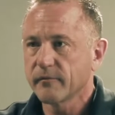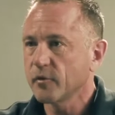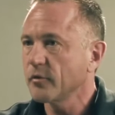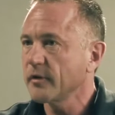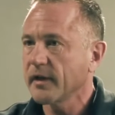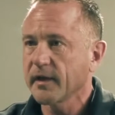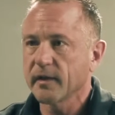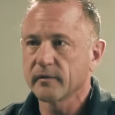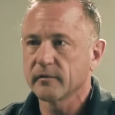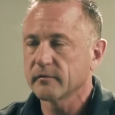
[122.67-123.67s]
food
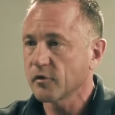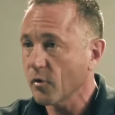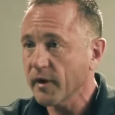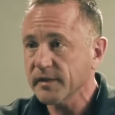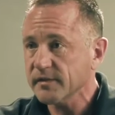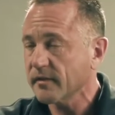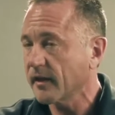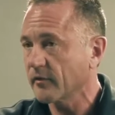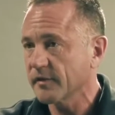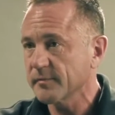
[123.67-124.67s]
and toys
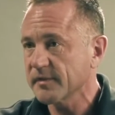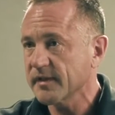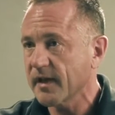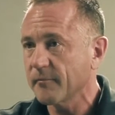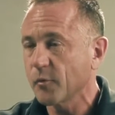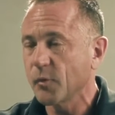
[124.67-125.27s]
at Christmas time.